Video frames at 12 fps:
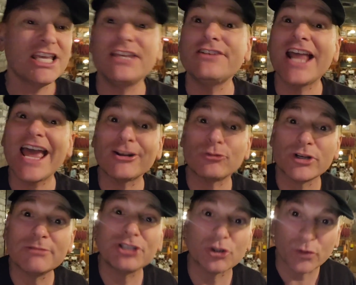Even had
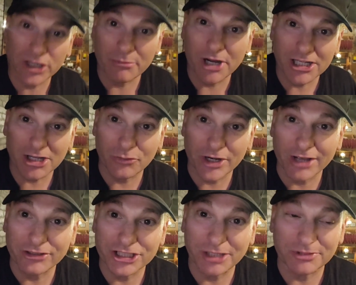ribs in Winnemucca when I
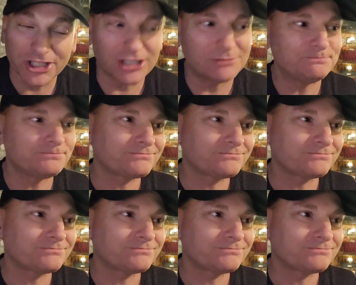was up there.